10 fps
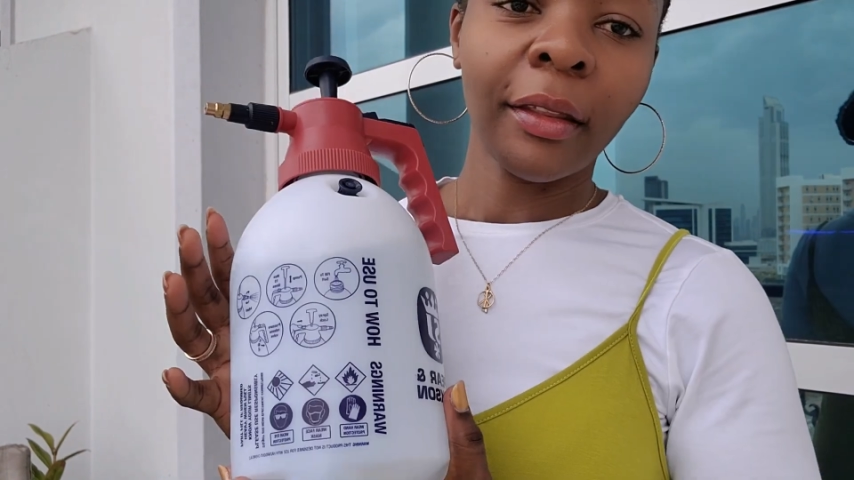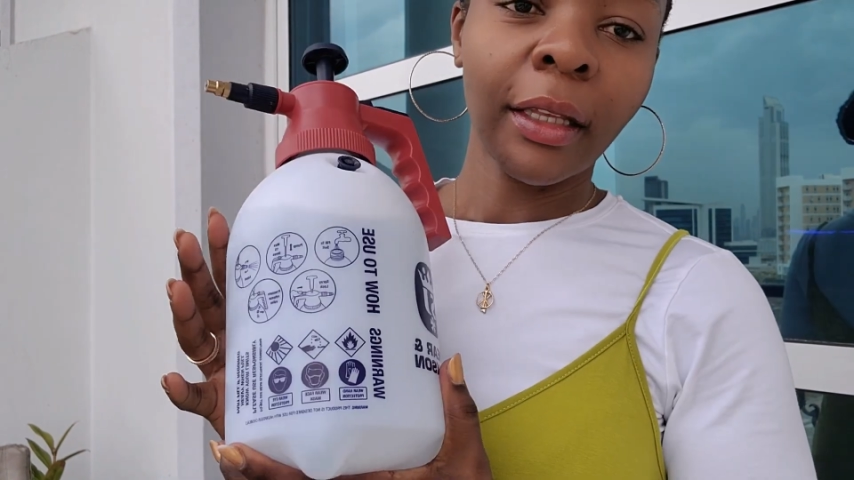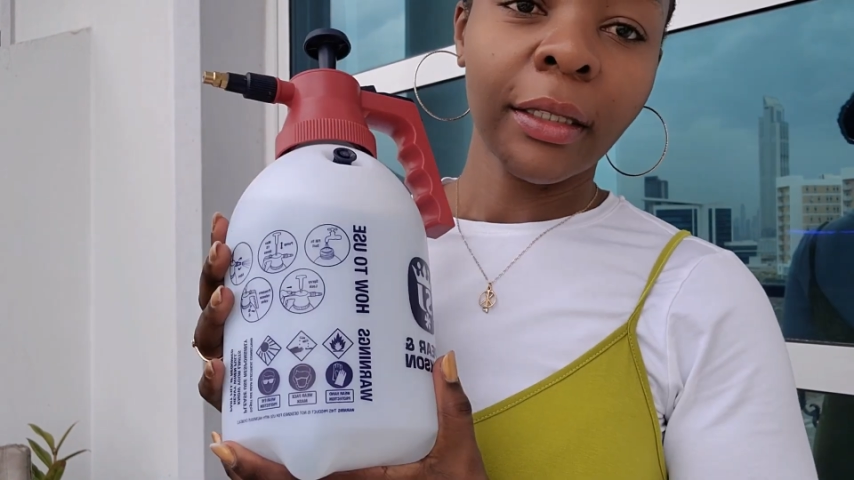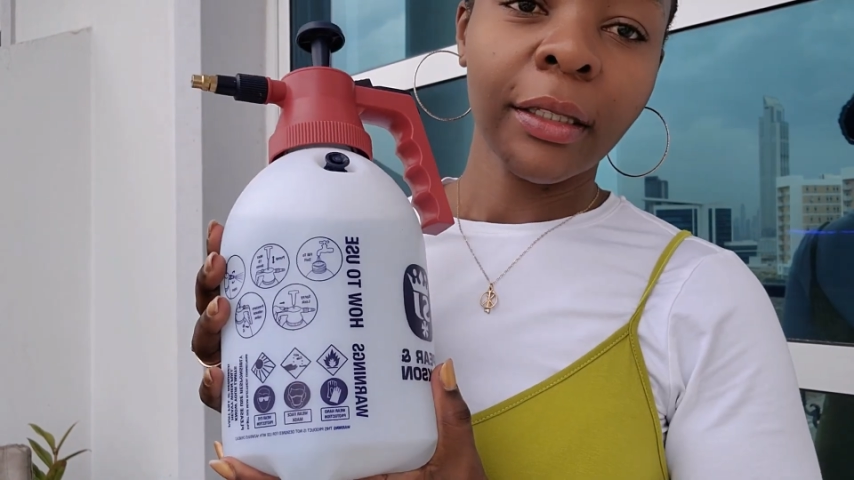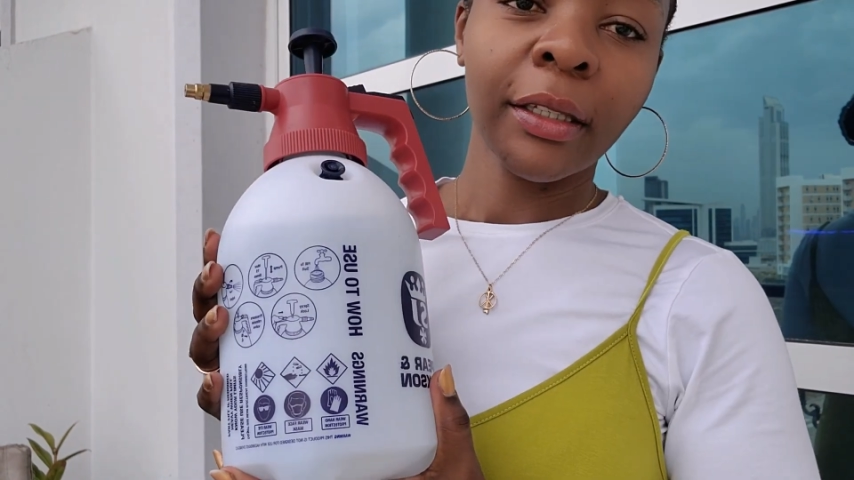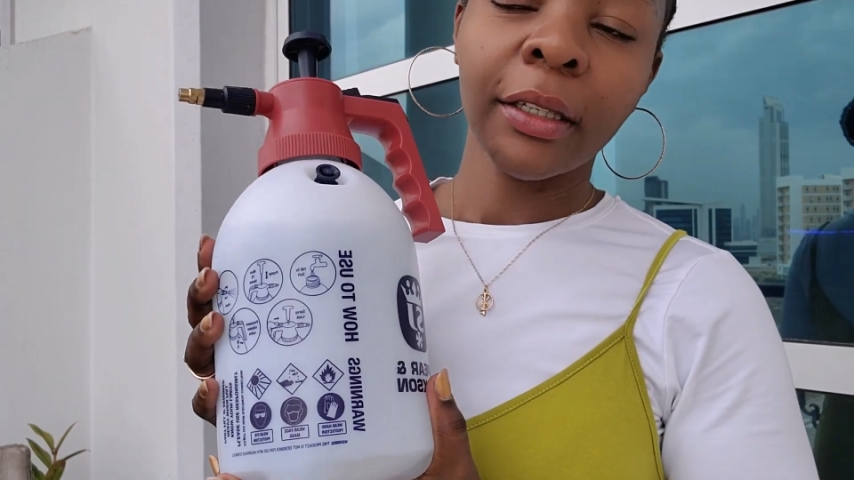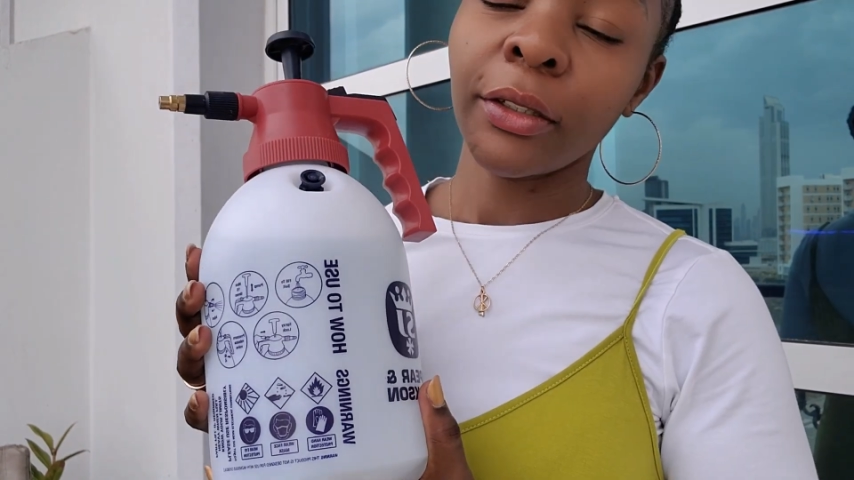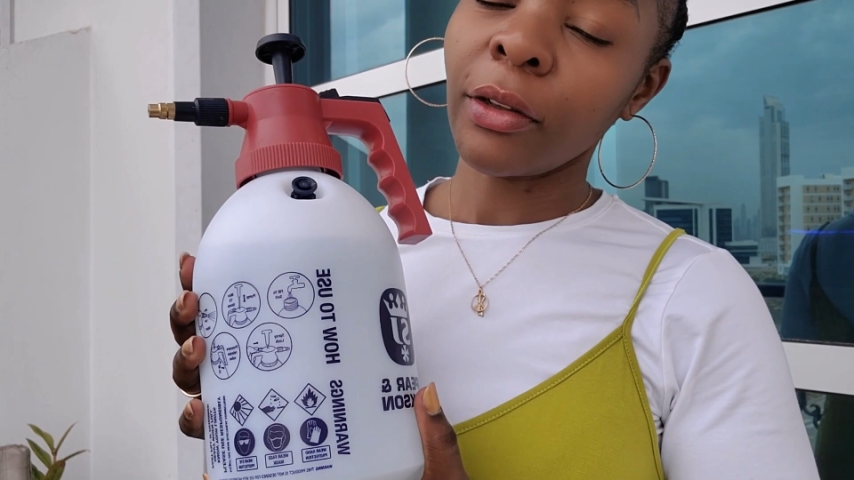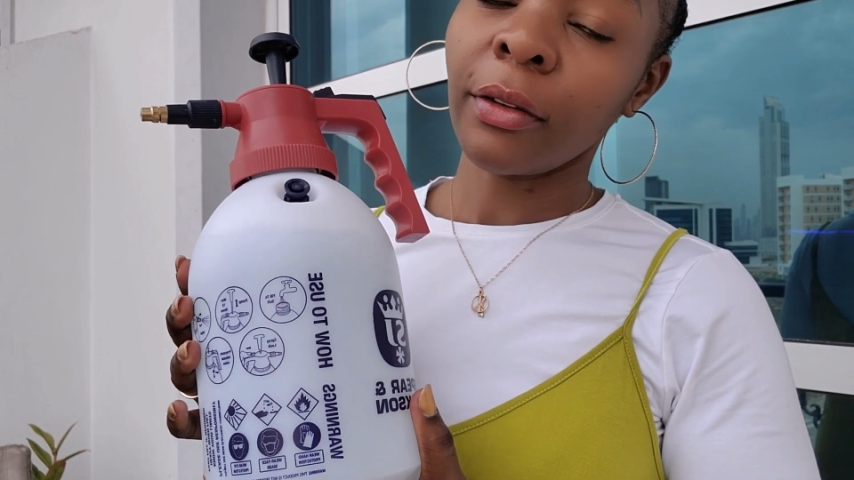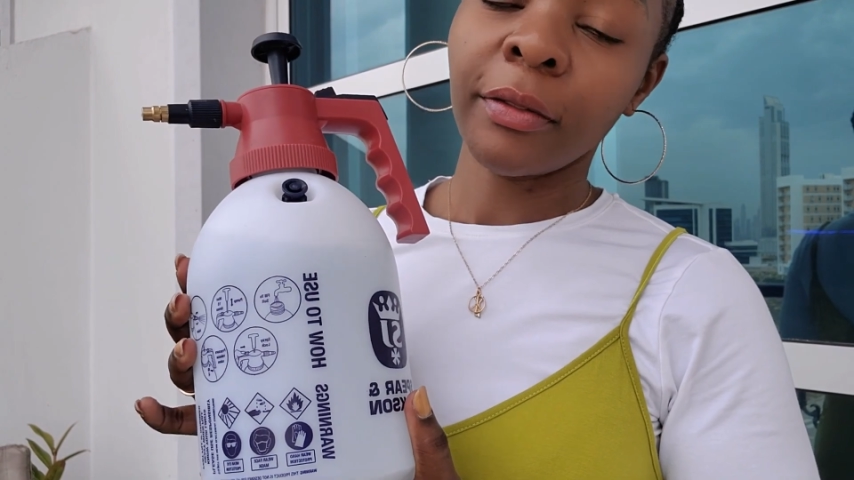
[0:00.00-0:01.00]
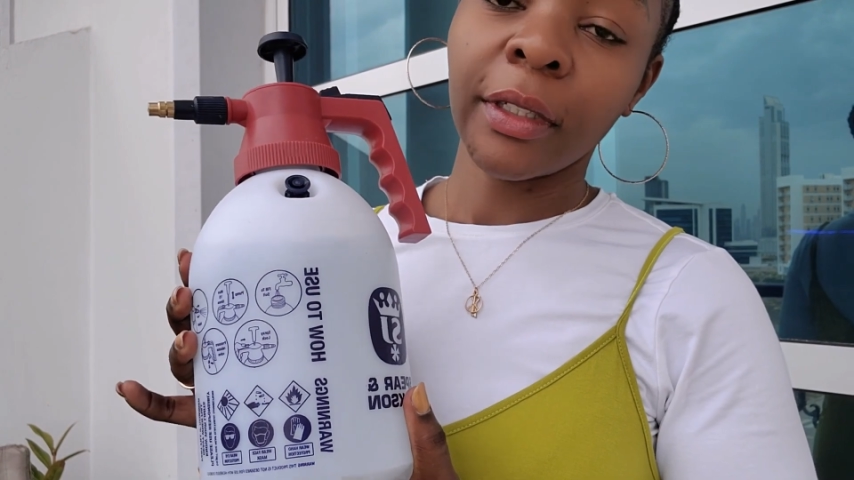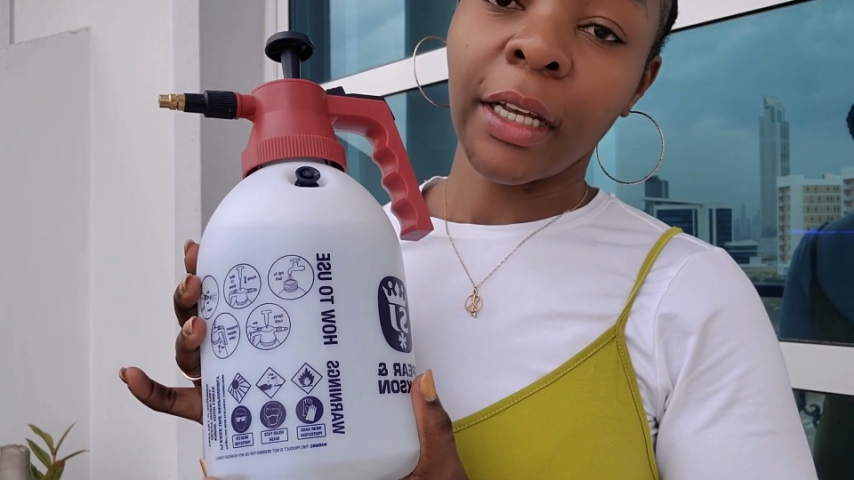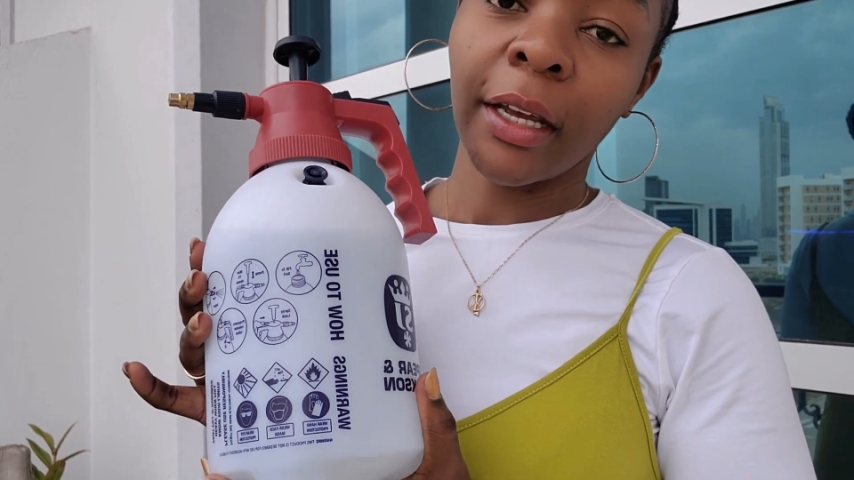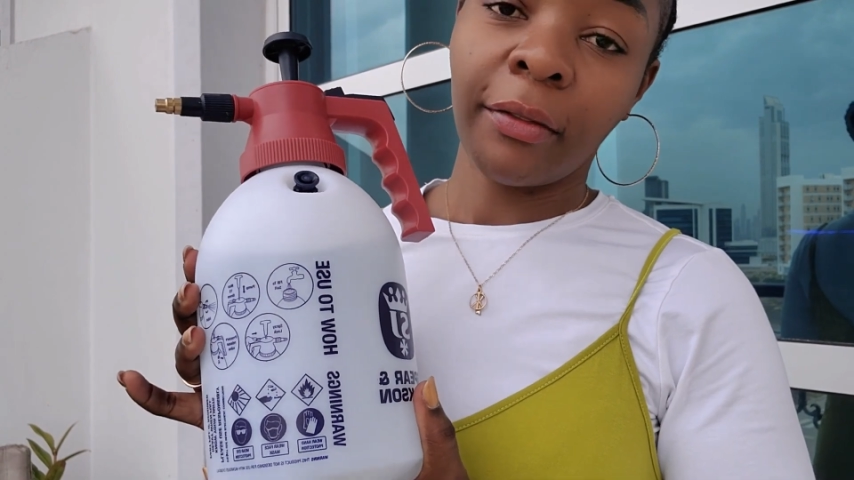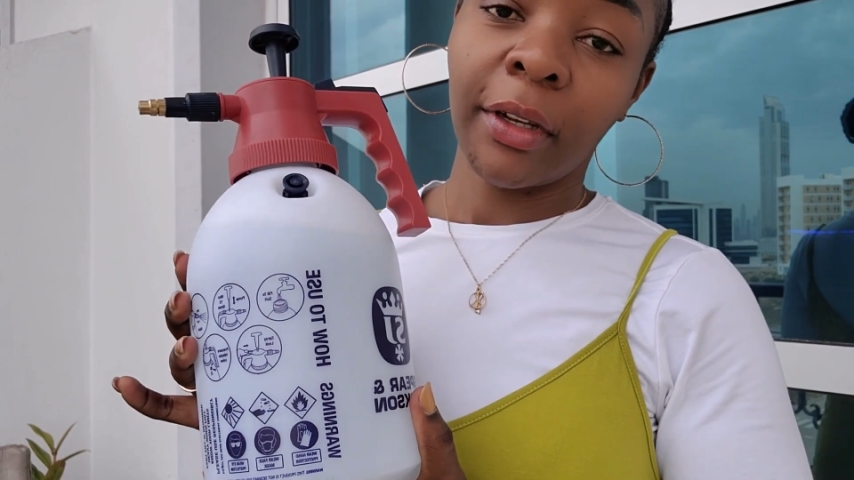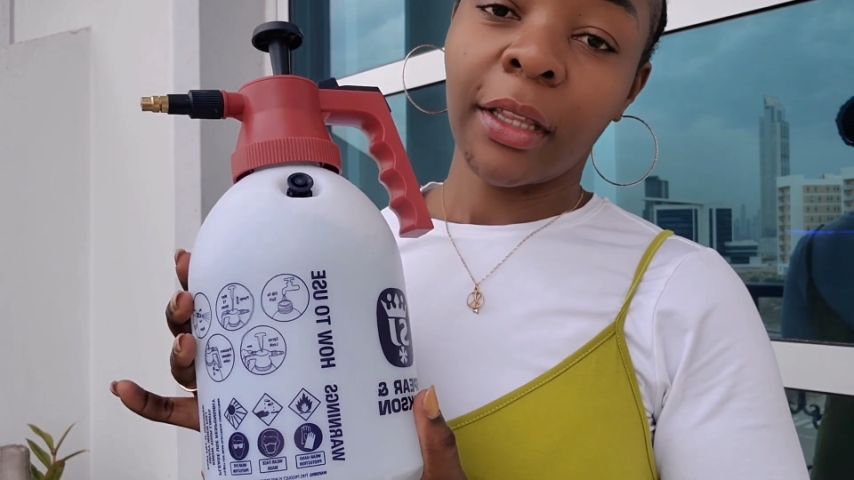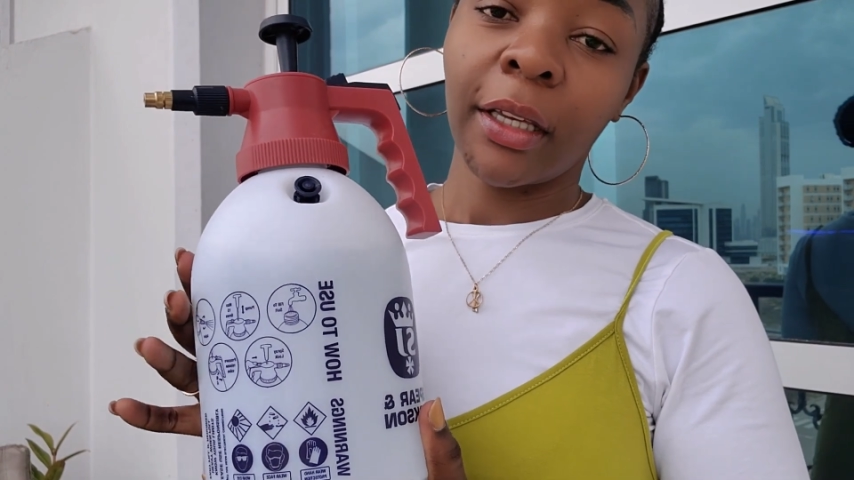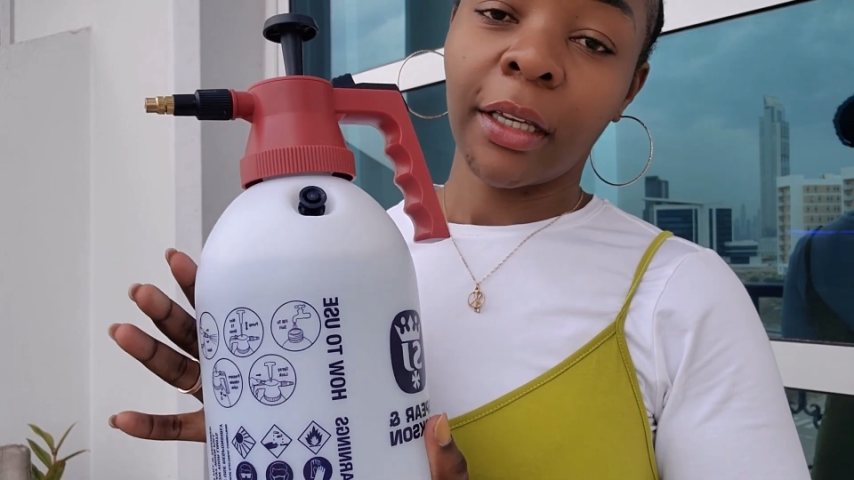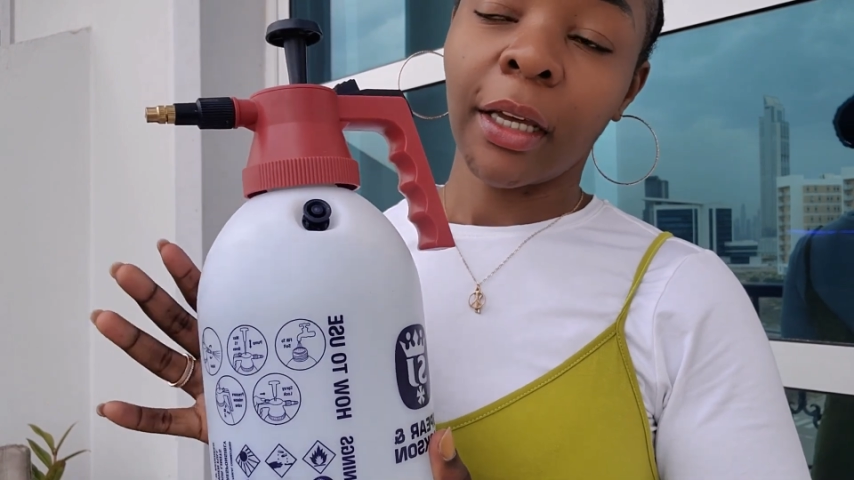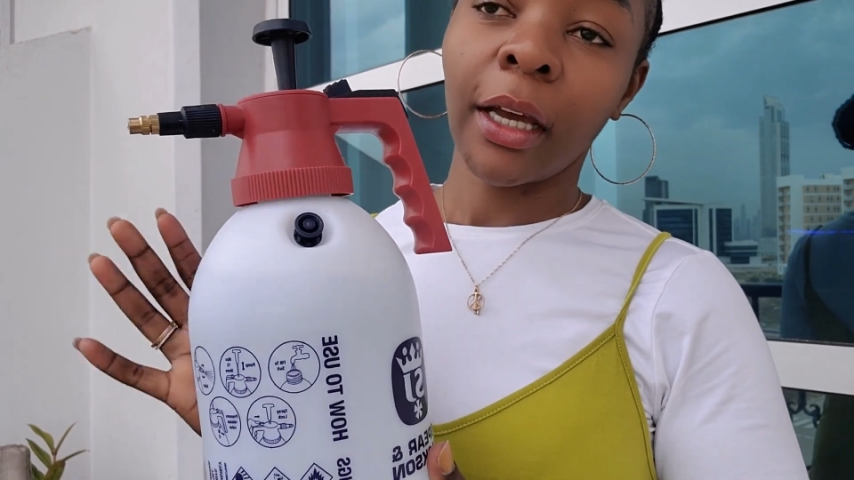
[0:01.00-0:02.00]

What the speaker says: This solves everything.